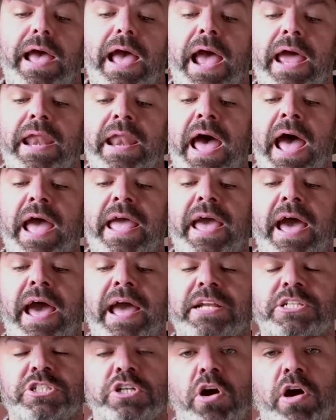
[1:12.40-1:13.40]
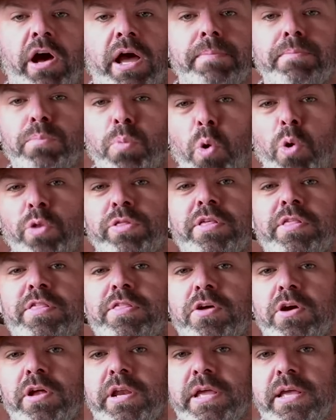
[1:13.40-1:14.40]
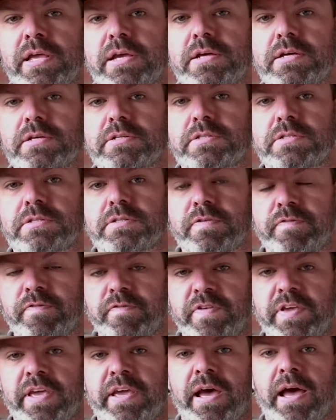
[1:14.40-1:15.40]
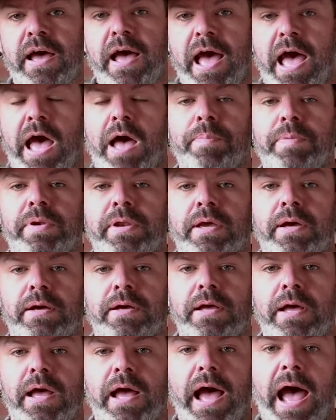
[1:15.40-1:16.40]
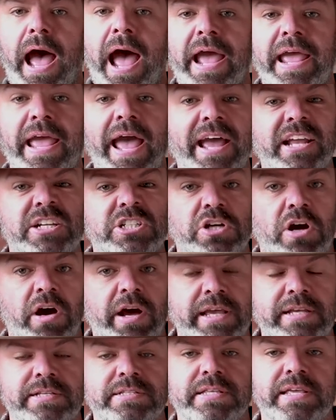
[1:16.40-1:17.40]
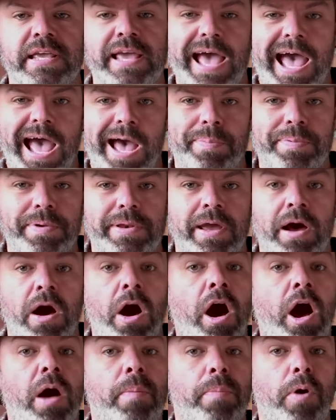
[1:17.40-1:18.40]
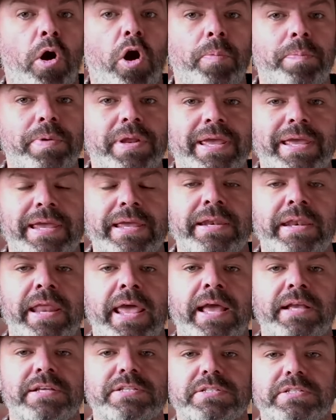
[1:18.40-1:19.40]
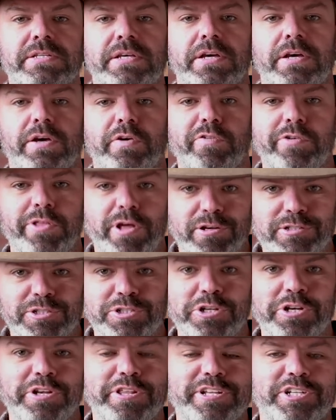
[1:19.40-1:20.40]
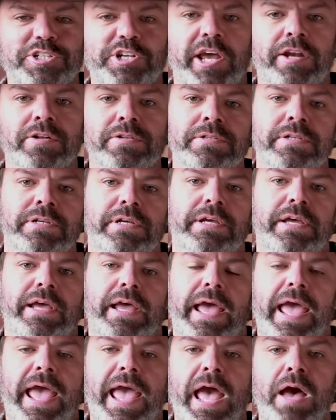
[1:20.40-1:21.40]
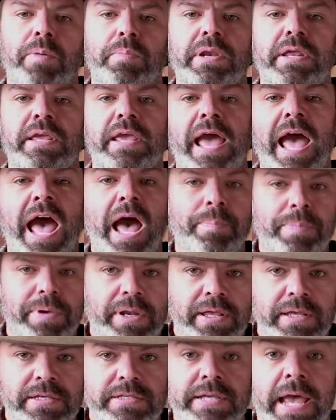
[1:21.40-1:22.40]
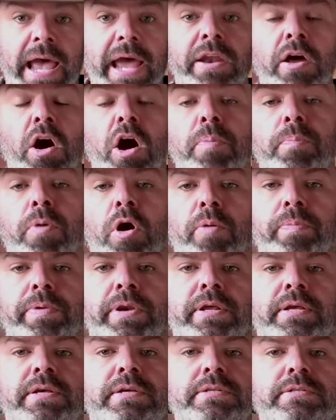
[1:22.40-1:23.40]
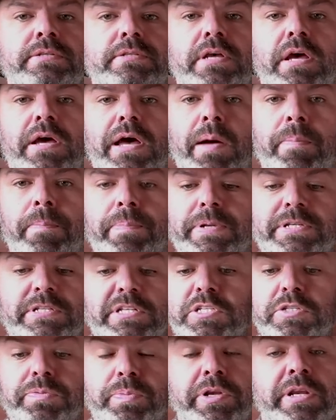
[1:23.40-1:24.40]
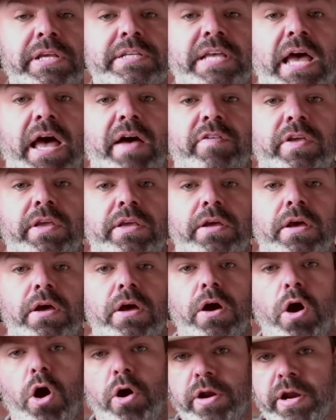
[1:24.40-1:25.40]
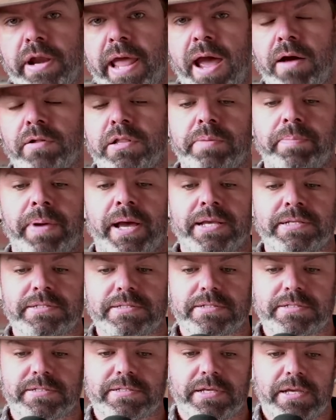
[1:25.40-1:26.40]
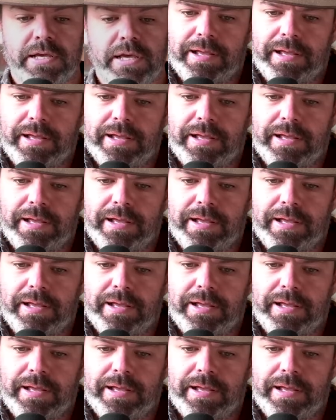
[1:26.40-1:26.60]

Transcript: And AHI more than 30, severe apnea. AHI is the apnea hypopnea index. For those new to the channel, how many apneas and hypopneas a participant is having on an hourly basis.